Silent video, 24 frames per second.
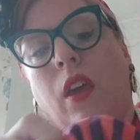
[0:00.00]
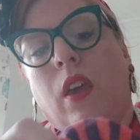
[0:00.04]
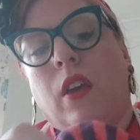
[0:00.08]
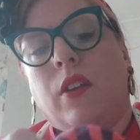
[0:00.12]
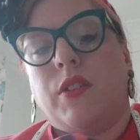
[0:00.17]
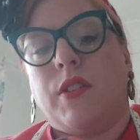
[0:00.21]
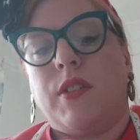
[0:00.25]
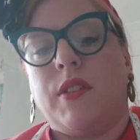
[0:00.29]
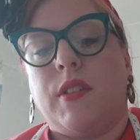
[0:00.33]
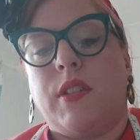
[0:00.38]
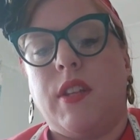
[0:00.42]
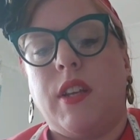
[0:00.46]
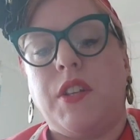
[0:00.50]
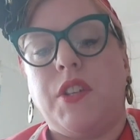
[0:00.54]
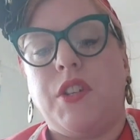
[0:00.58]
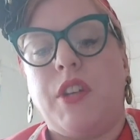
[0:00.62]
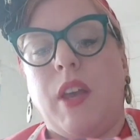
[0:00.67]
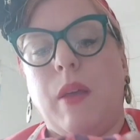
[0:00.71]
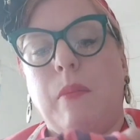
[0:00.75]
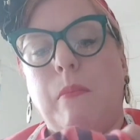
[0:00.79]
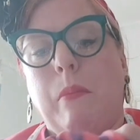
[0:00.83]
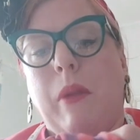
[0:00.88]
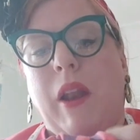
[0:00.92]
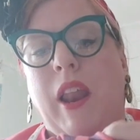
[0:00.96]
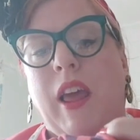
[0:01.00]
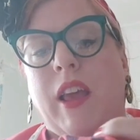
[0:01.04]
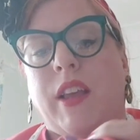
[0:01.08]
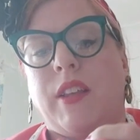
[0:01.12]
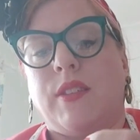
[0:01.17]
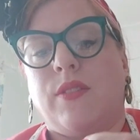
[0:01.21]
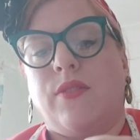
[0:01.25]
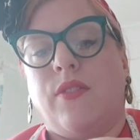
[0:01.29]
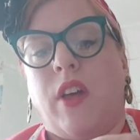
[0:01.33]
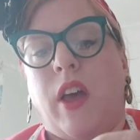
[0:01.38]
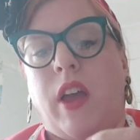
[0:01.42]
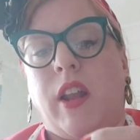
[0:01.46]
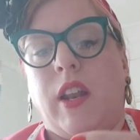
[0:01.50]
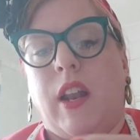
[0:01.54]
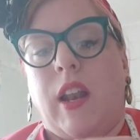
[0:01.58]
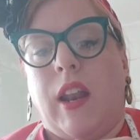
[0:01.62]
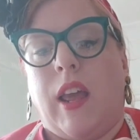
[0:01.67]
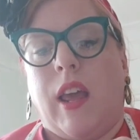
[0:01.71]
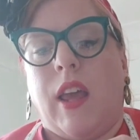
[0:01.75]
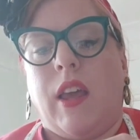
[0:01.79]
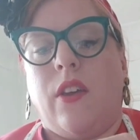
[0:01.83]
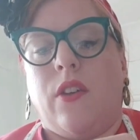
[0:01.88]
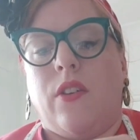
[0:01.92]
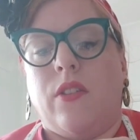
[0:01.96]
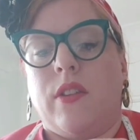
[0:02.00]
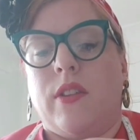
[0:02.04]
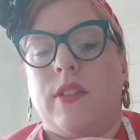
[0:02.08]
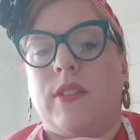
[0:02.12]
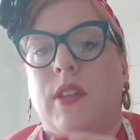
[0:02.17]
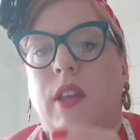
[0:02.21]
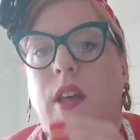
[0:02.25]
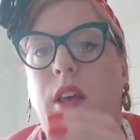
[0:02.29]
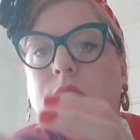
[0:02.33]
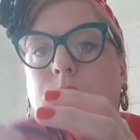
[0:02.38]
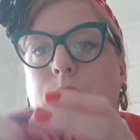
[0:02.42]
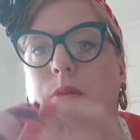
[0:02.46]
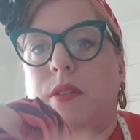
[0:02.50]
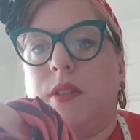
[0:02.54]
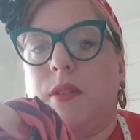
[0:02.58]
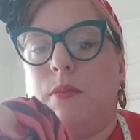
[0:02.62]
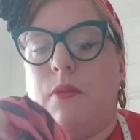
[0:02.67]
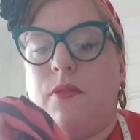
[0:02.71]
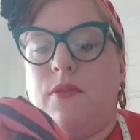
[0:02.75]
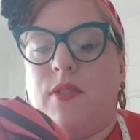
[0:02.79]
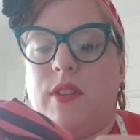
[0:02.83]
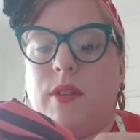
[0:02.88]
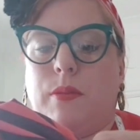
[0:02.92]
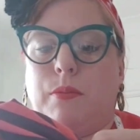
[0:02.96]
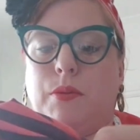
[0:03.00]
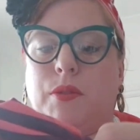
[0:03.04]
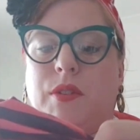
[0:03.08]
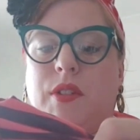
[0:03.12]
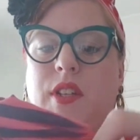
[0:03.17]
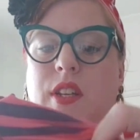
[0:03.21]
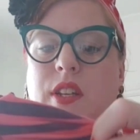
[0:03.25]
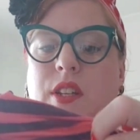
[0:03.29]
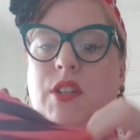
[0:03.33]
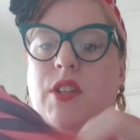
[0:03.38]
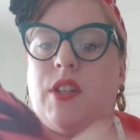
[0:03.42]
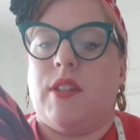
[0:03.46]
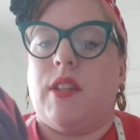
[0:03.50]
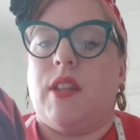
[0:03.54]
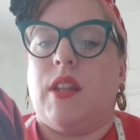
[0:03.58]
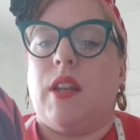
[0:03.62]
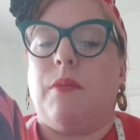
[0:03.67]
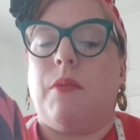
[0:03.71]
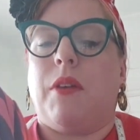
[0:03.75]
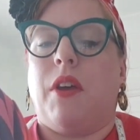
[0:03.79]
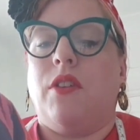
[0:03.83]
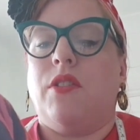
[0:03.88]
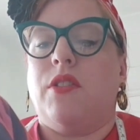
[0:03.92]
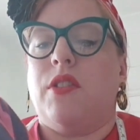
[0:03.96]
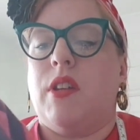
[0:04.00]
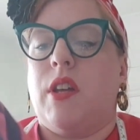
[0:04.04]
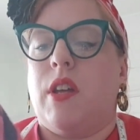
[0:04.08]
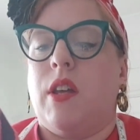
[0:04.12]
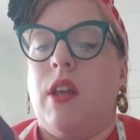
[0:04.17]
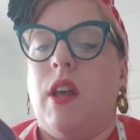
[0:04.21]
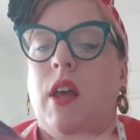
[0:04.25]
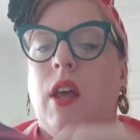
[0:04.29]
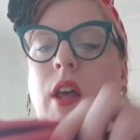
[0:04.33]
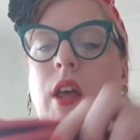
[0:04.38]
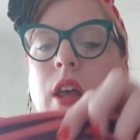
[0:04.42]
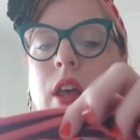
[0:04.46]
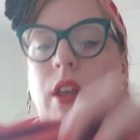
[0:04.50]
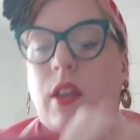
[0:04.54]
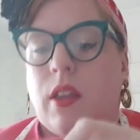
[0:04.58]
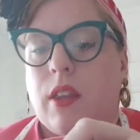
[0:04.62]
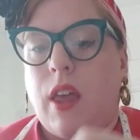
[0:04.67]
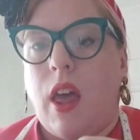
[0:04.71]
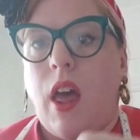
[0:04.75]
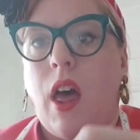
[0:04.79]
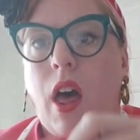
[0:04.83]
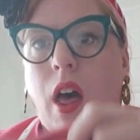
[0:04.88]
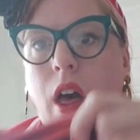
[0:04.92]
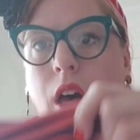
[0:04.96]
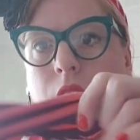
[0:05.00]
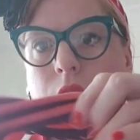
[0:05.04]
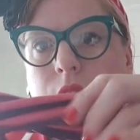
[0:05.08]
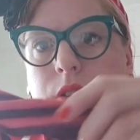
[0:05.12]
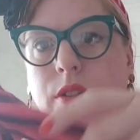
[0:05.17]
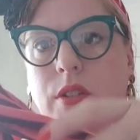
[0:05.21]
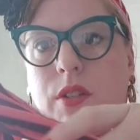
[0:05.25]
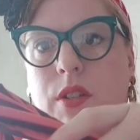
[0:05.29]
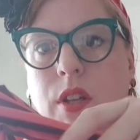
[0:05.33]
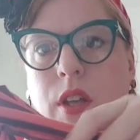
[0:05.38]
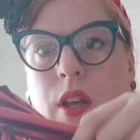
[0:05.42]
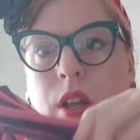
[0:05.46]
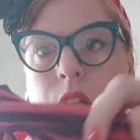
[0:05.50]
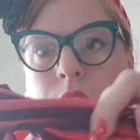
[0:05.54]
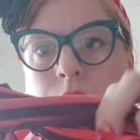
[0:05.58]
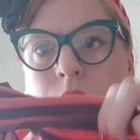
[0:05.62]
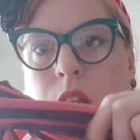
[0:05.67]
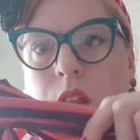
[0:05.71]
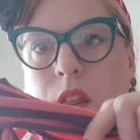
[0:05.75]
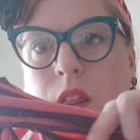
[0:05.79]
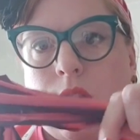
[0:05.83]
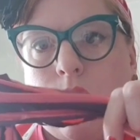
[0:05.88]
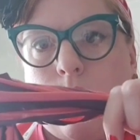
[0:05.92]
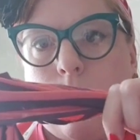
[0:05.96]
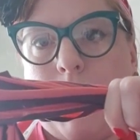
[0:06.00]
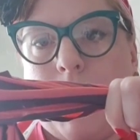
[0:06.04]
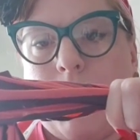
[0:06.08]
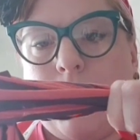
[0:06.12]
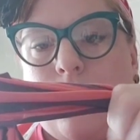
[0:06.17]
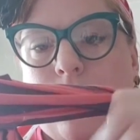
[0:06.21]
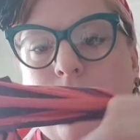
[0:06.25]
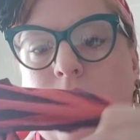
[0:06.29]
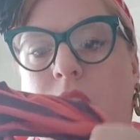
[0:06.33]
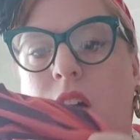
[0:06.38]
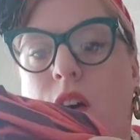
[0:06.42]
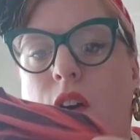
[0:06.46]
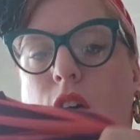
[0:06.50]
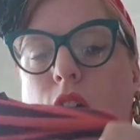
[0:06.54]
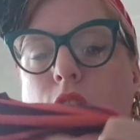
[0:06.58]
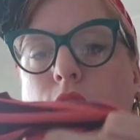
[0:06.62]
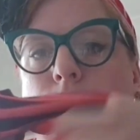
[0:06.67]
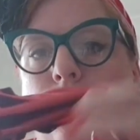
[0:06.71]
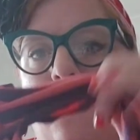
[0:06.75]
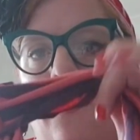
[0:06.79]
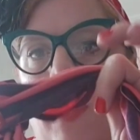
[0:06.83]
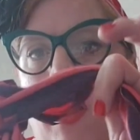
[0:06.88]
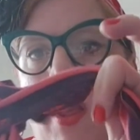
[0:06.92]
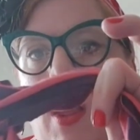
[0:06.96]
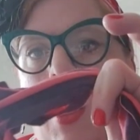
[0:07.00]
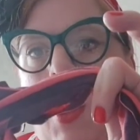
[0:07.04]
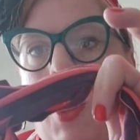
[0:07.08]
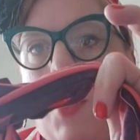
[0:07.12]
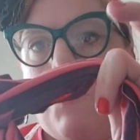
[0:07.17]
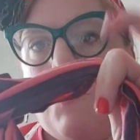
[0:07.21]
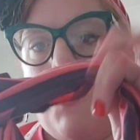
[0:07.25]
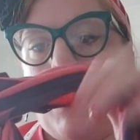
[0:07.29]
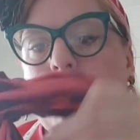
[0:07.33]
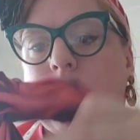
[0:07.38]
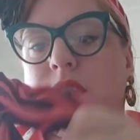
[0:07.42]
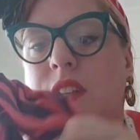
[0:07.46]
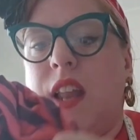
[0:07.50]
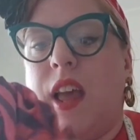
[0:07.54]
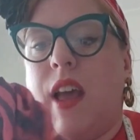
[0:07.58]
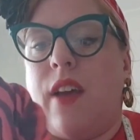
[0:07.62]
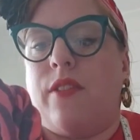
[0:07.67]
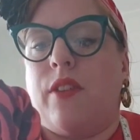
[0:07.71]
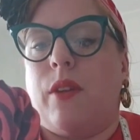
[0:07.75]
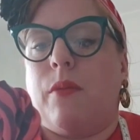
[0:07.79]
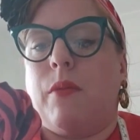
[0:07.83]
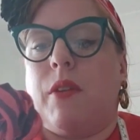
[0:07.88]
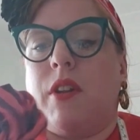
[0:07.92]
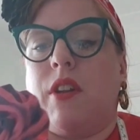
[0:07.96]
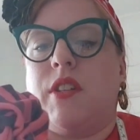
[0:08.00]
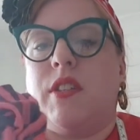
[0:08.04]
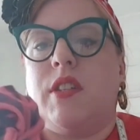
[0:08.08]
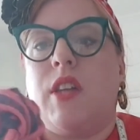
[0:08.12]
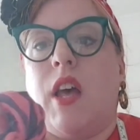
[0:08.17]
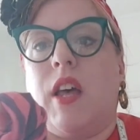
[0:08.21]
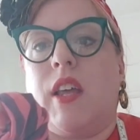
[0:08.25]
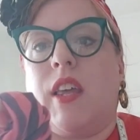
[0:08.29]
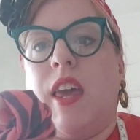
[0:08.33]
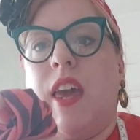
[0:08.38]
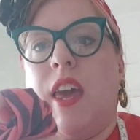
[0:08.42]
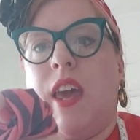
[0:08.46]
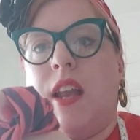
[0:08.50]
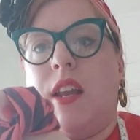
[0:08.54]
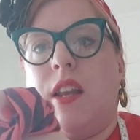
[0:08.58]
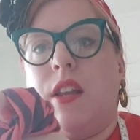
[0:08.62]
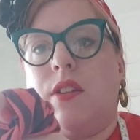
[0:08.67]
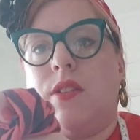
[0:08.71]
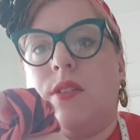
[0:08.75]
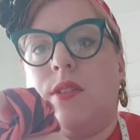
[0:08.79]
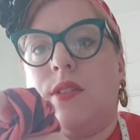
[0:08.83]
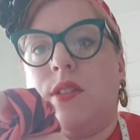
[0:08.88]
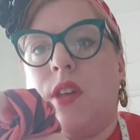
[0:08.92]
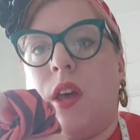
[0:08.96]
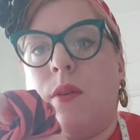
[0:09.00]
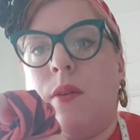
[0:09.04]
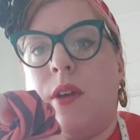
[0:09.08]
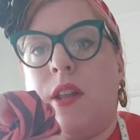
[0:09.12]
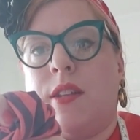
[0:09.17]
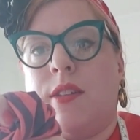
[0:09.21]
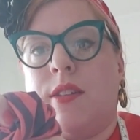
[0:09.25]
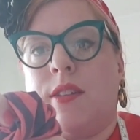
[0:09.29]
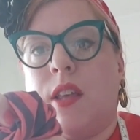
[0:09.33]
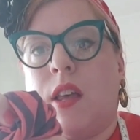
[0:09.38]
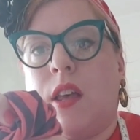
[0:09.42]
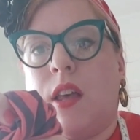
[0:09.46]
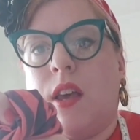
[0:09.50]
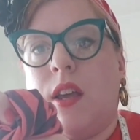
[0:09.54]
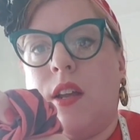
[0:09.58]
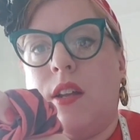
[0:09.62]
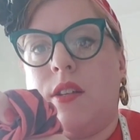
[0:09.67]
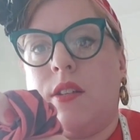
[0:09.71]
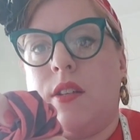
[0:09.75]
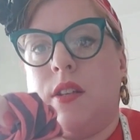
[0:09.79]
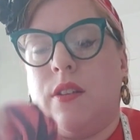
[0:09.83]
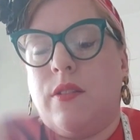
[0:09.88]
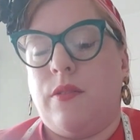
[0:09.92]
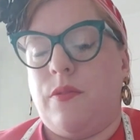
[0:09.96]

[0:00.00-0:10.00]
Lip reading: just stitch it in place finally on the sides with some invisible stitches, and then I'm going to cut the remainder of that off, and what's left I'm going to tuck in and sew inside.